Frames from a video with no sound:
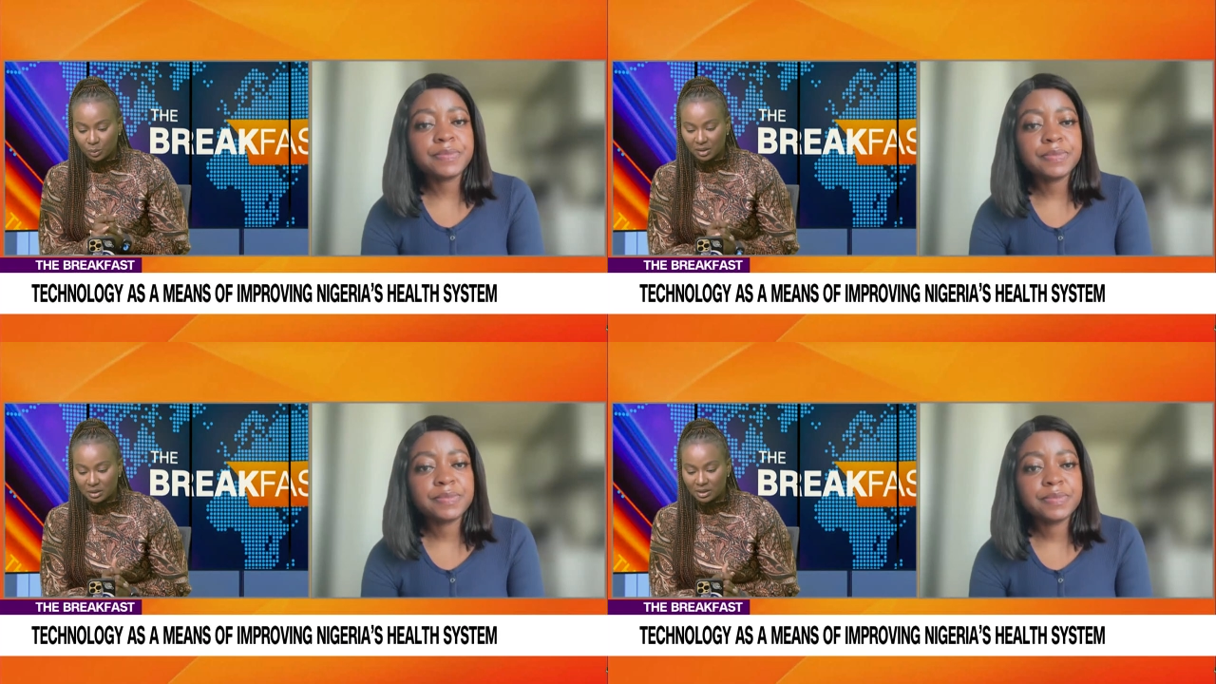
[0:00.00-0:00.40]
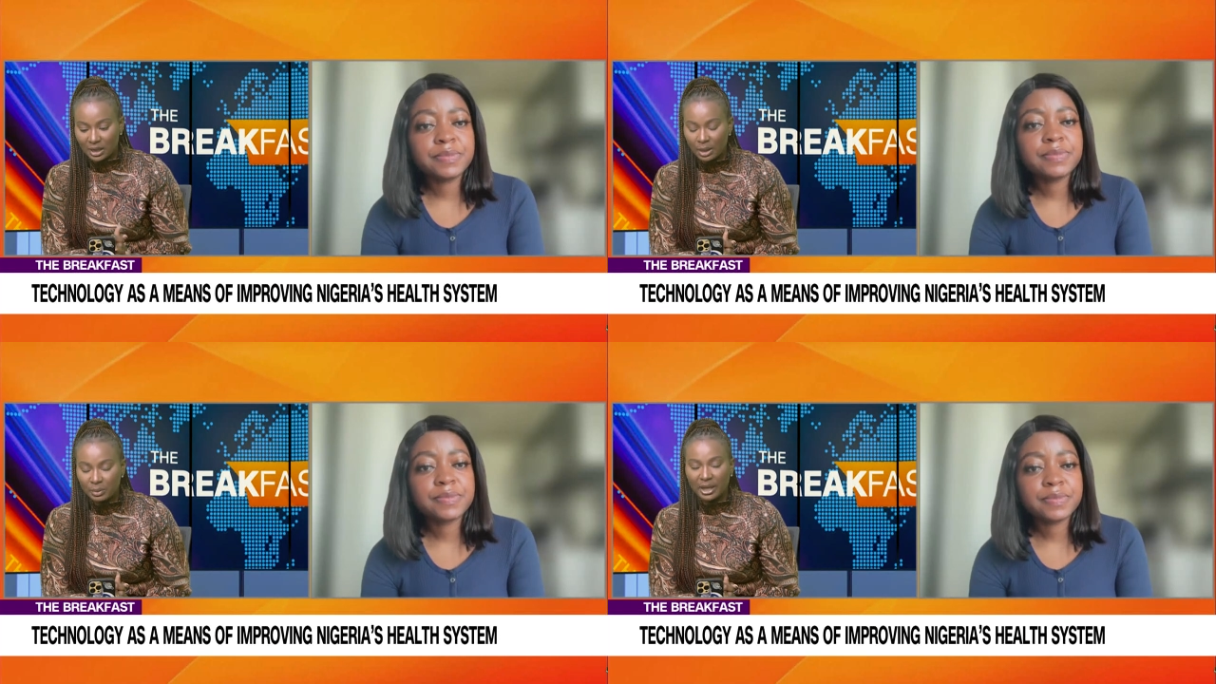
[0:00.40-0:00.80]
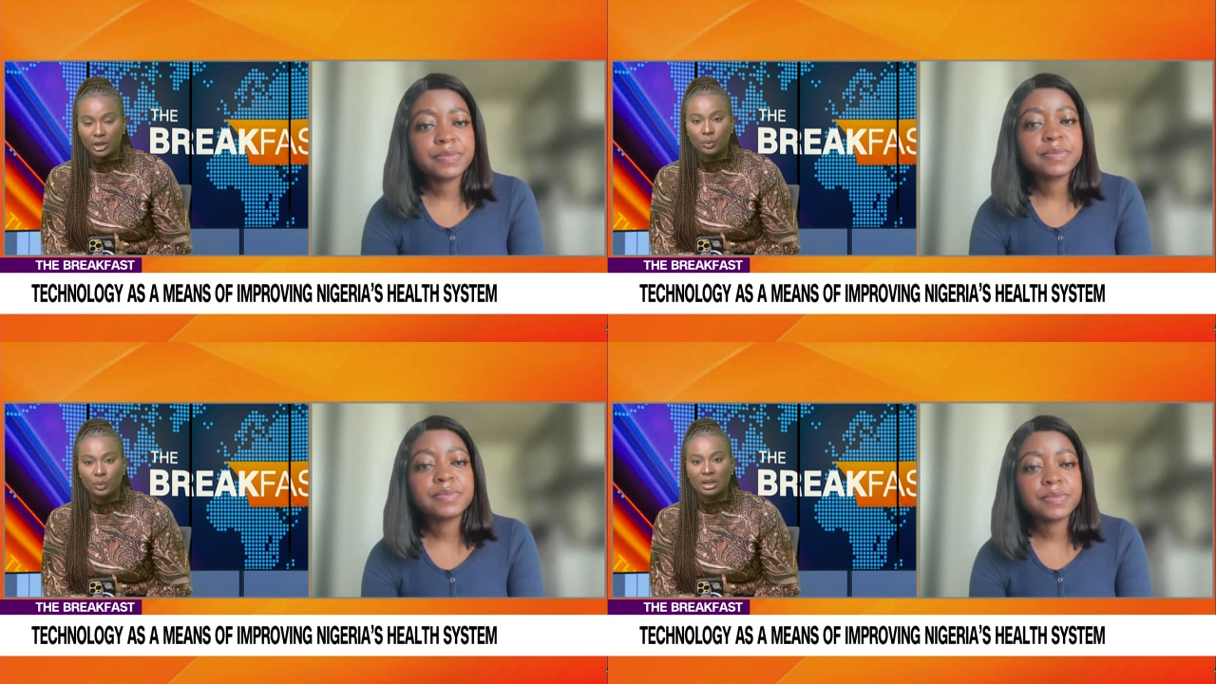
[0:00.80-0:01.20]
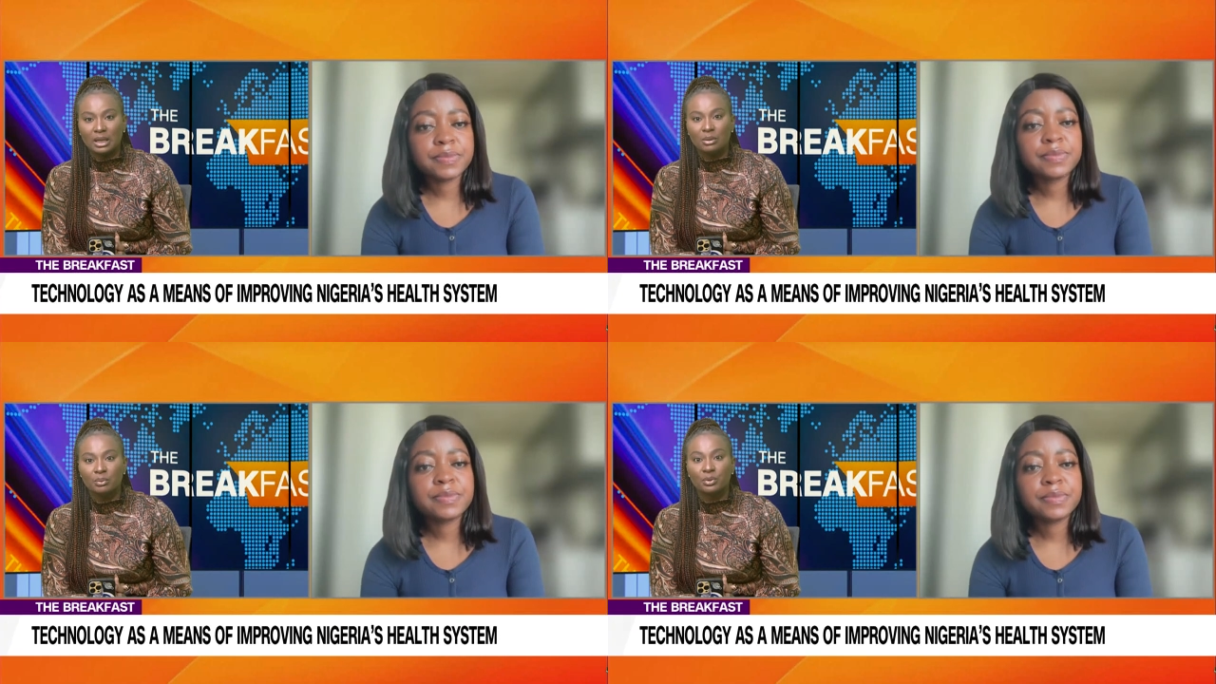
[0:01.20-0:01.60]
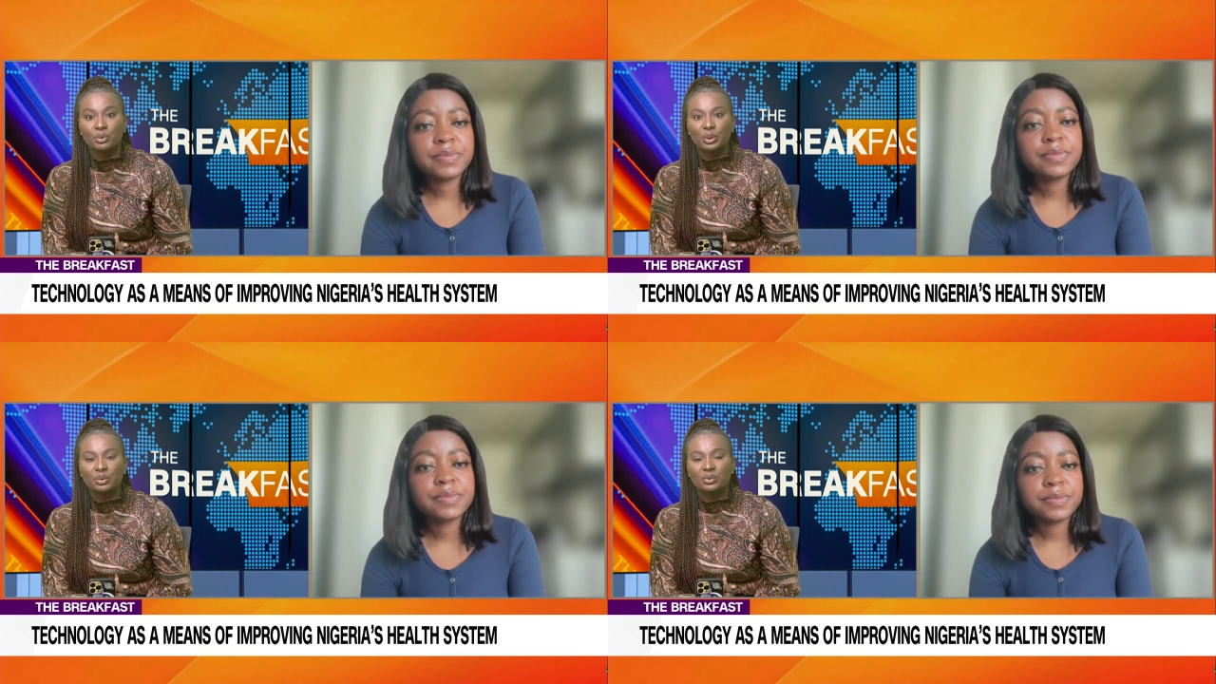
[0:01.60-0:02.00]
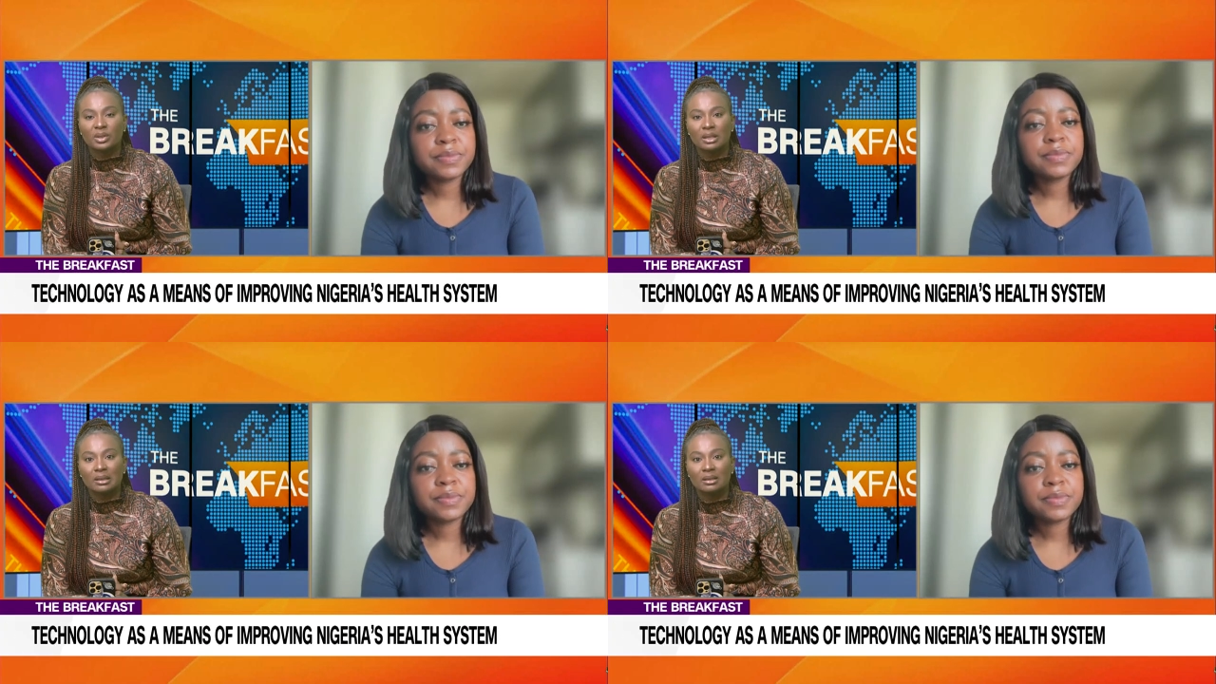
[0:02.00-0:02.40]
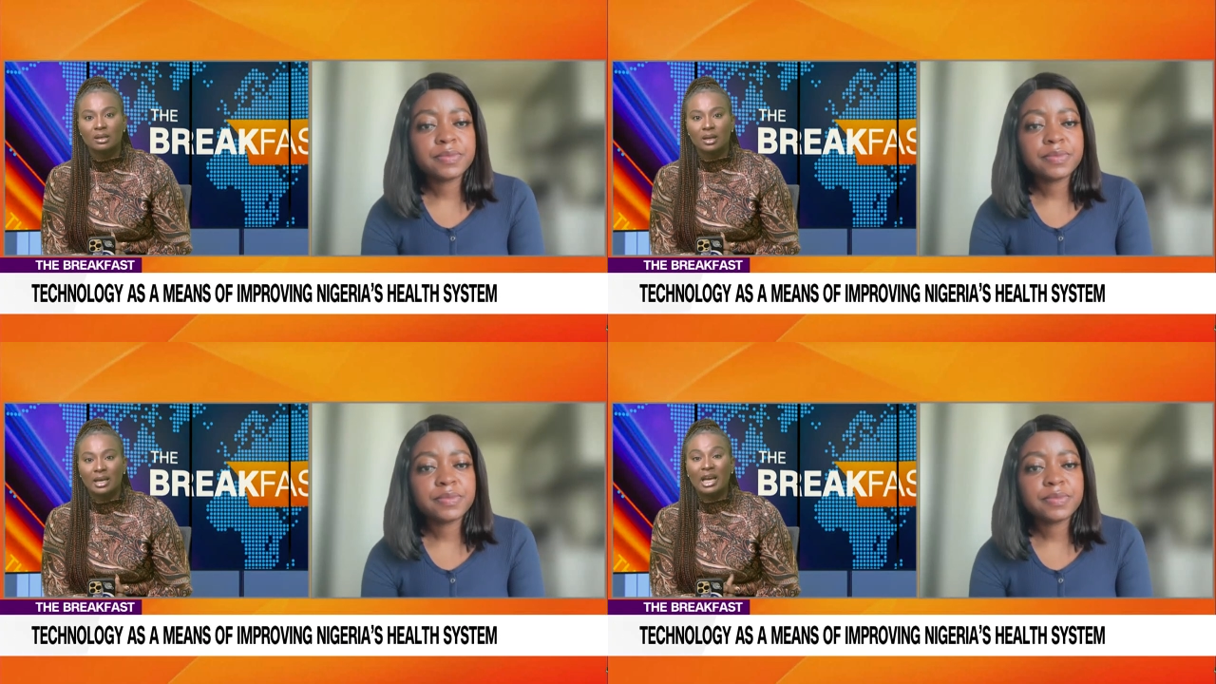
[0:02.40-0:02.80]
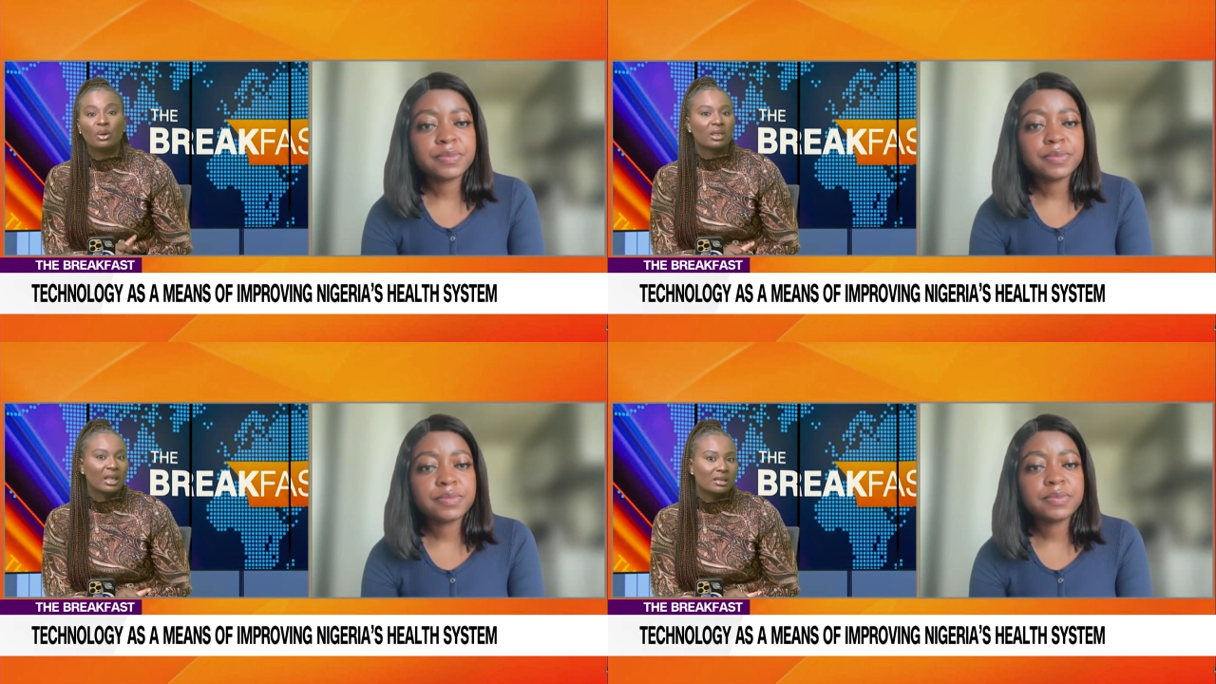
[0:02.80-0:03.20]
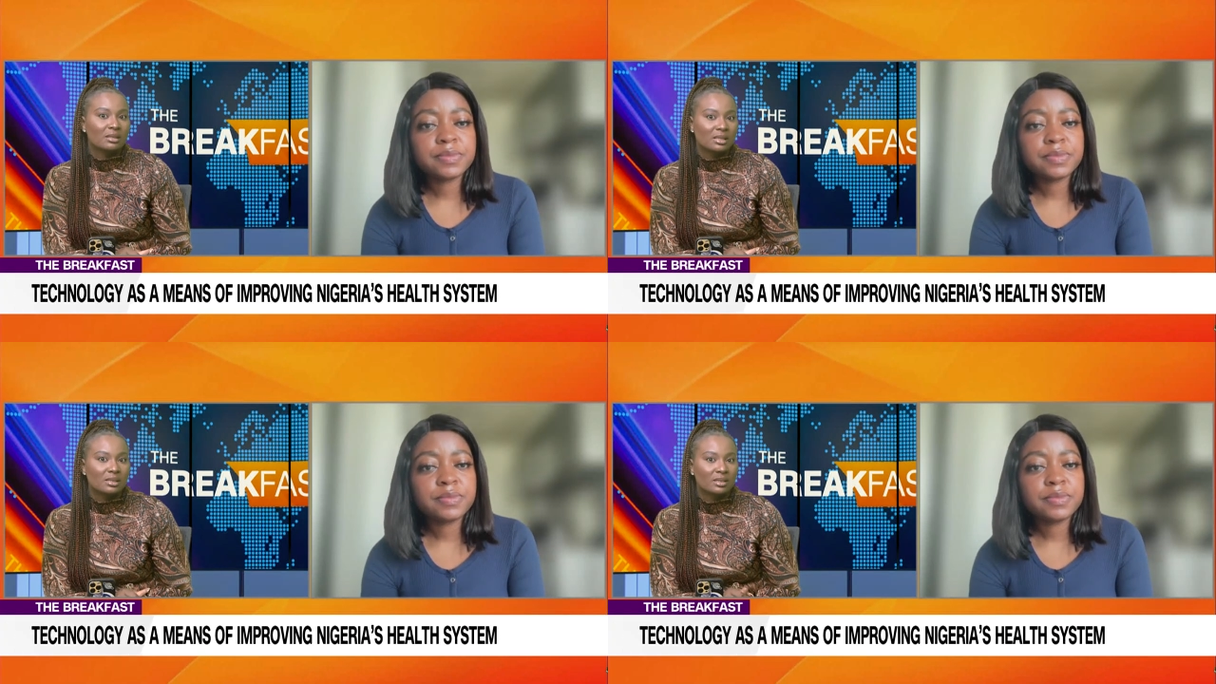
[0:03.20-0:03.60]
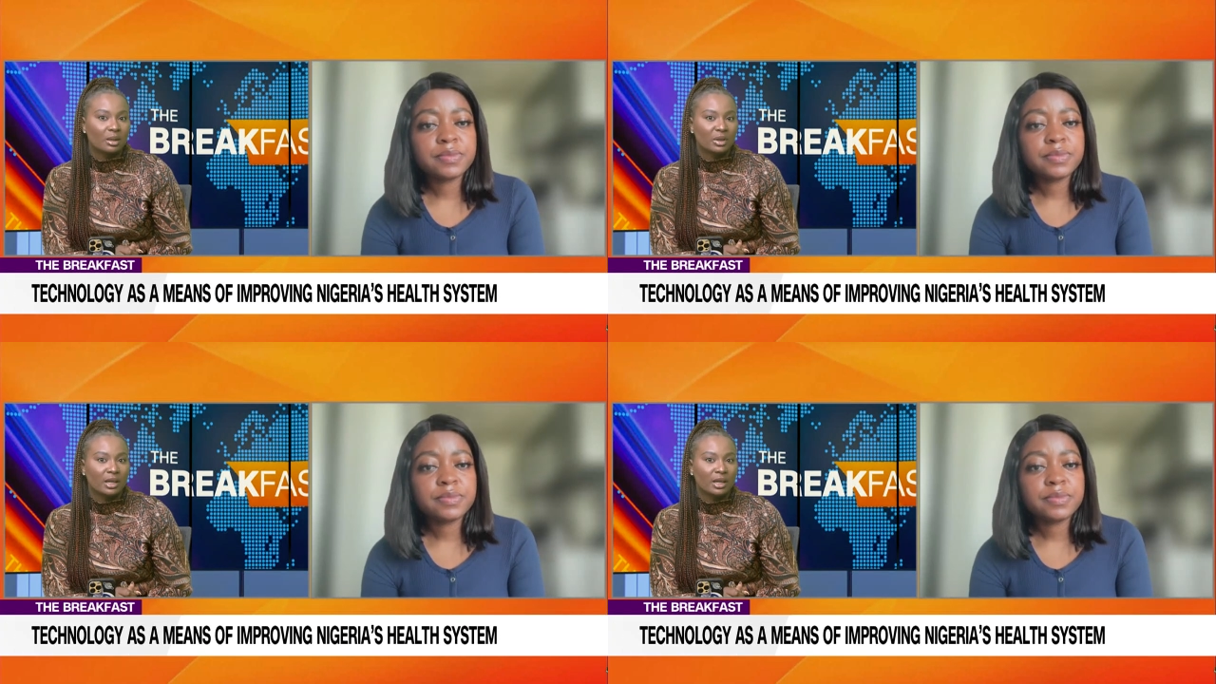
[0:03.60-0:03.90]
Speaker 1: words: How can we improve the healthcare system in